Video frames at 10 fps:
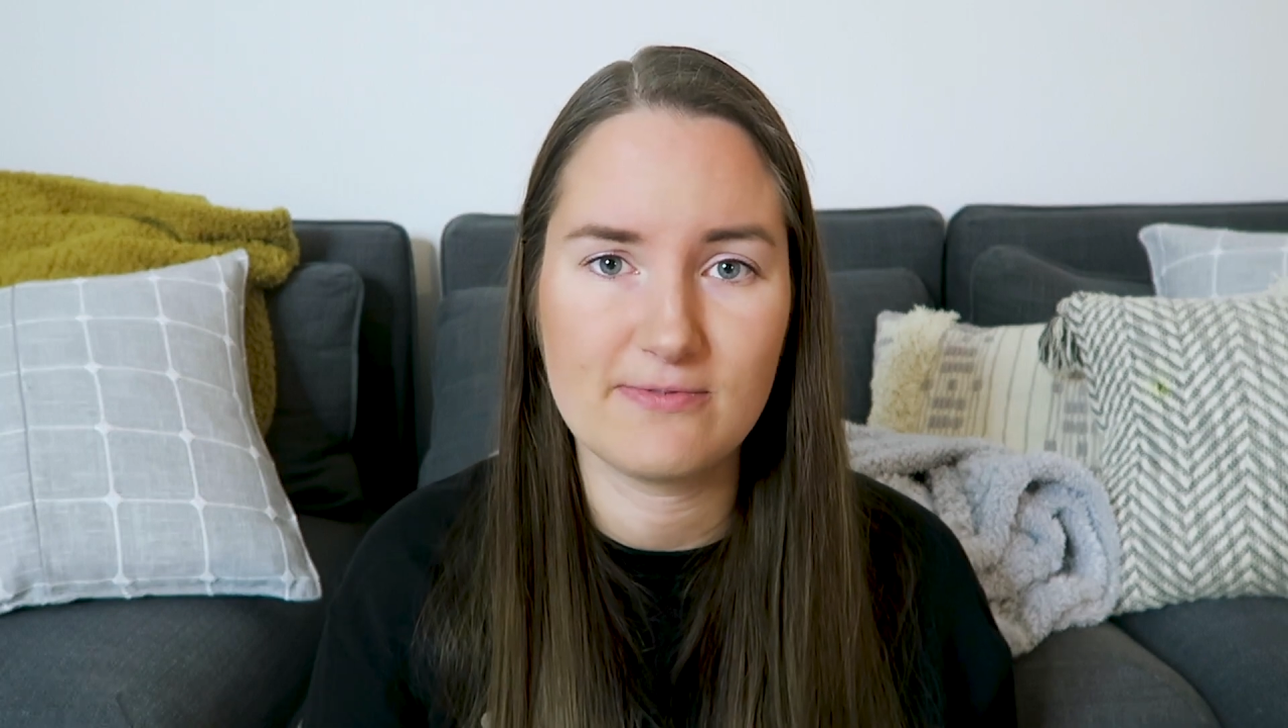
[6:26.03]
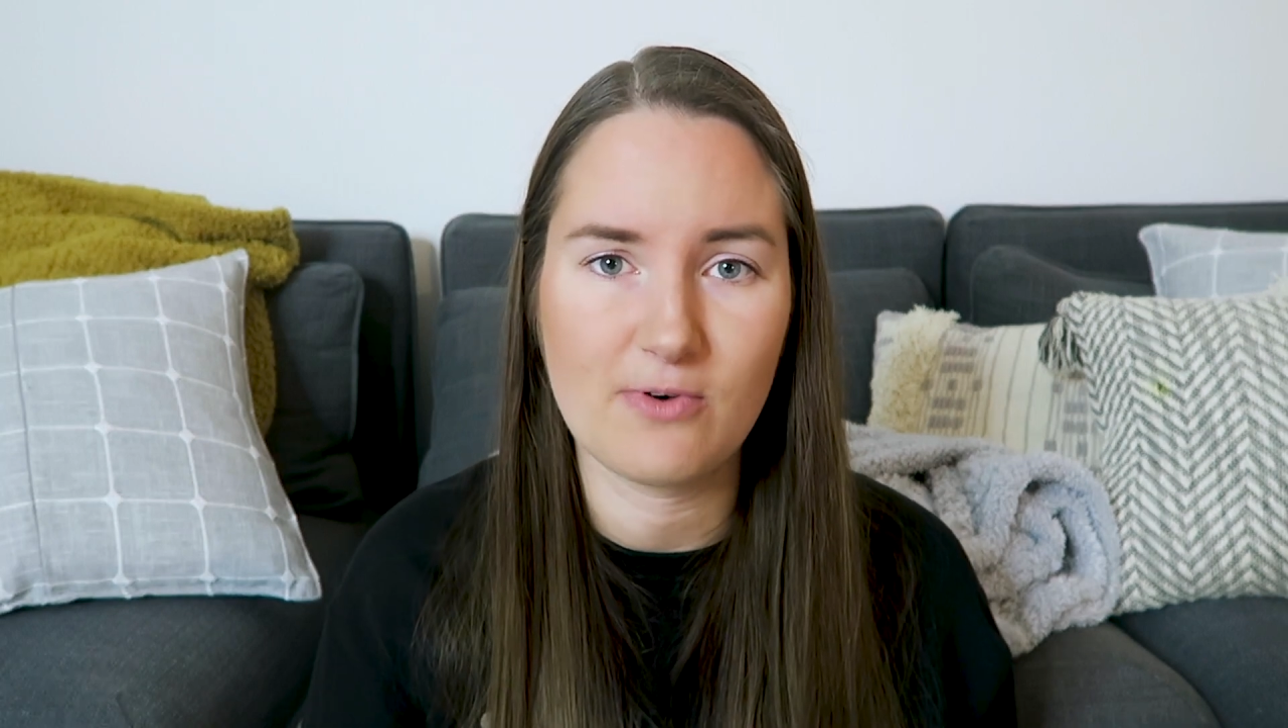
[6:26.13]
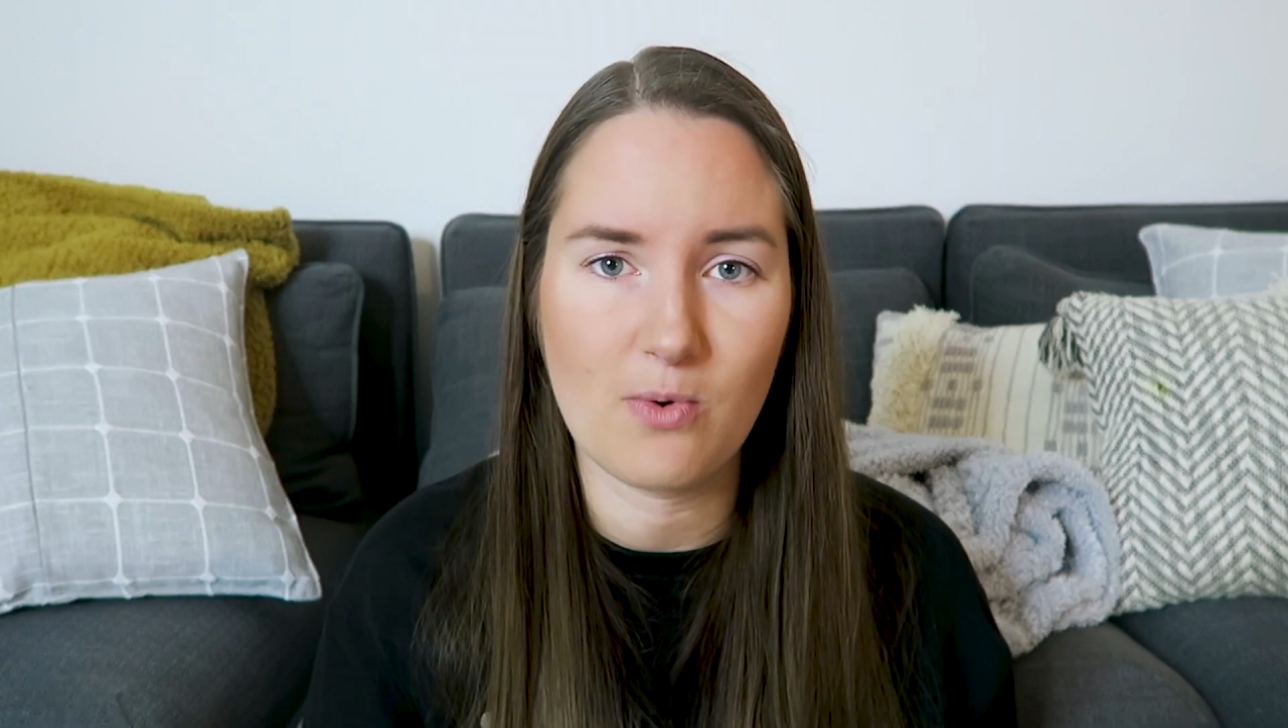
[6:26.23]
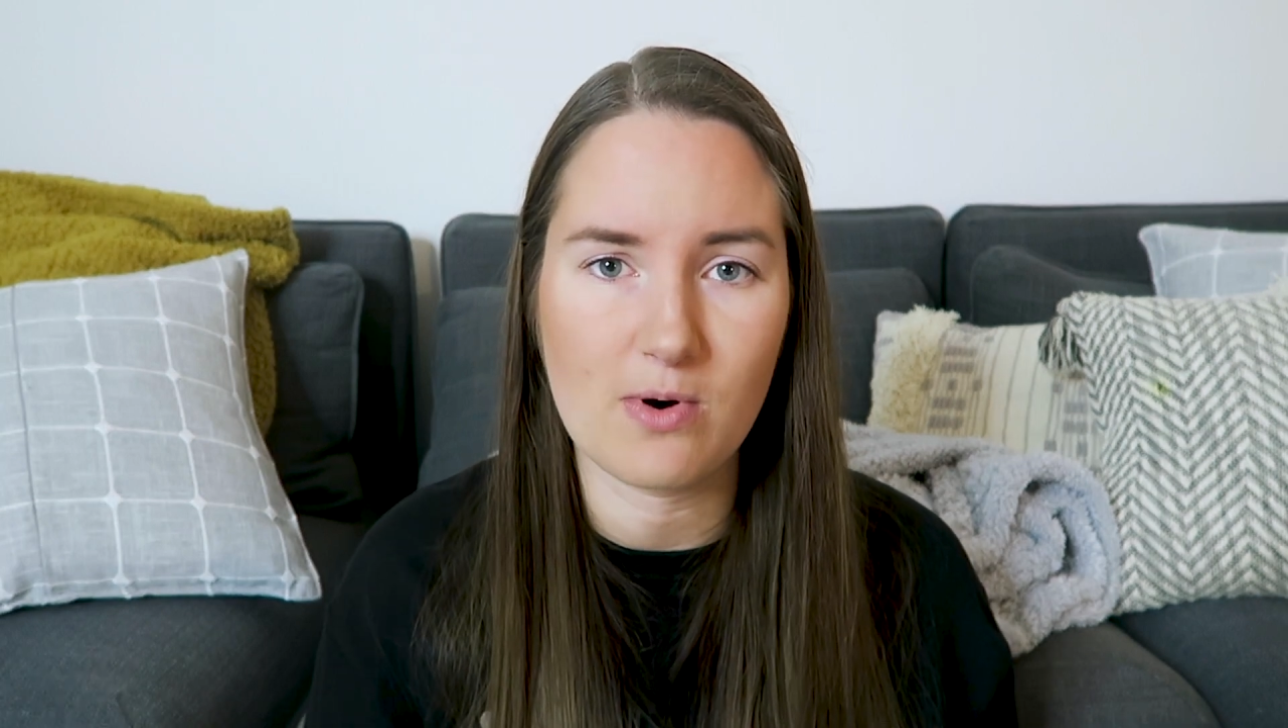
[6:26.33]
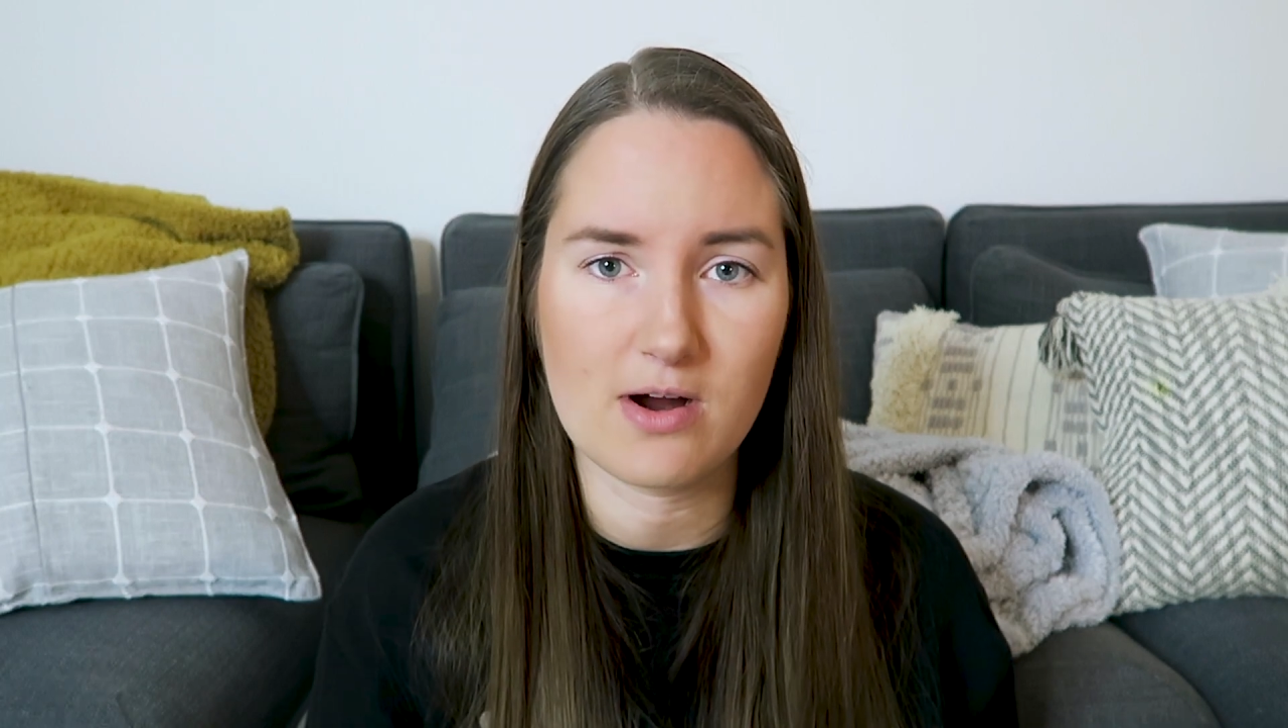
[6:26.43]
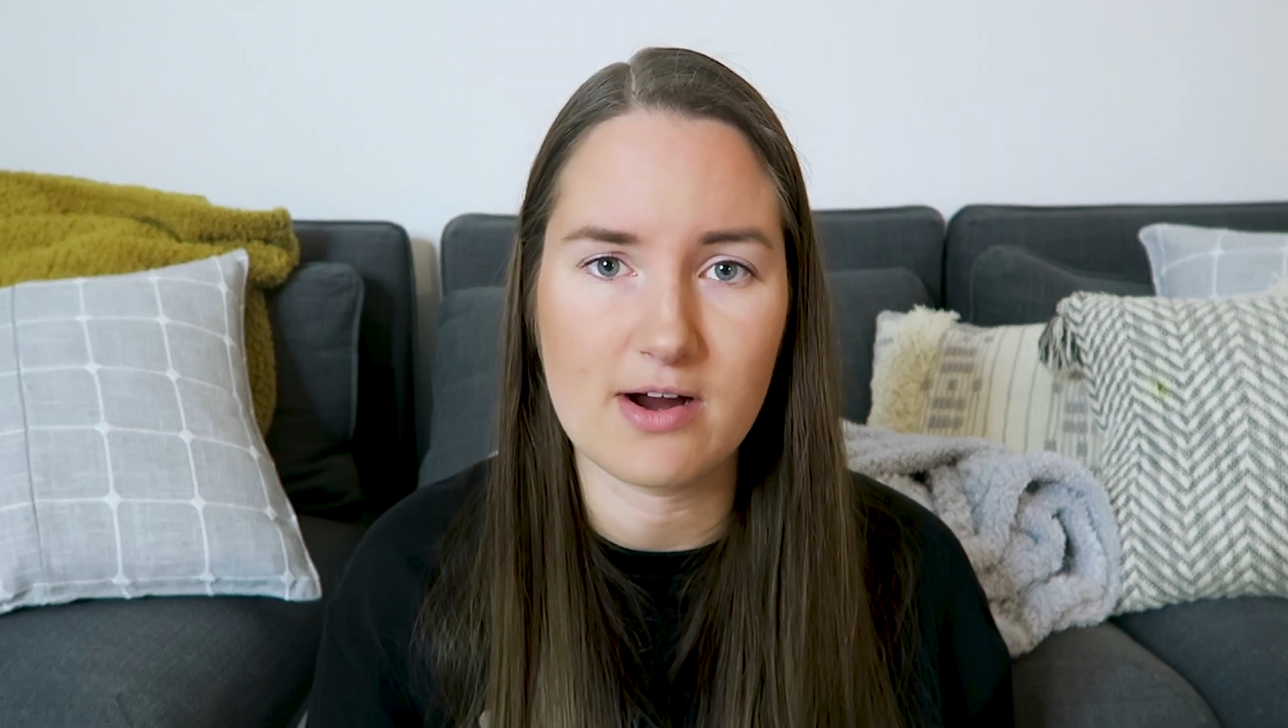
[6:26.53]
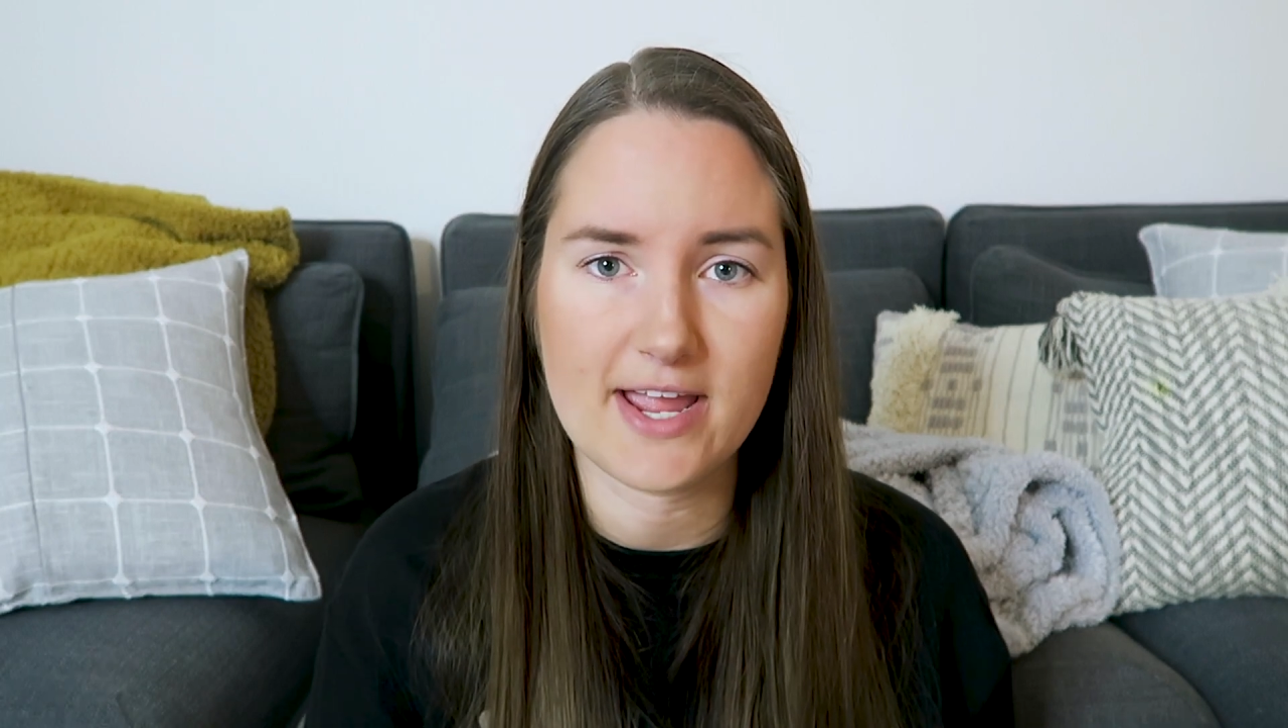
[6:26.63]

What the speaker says: for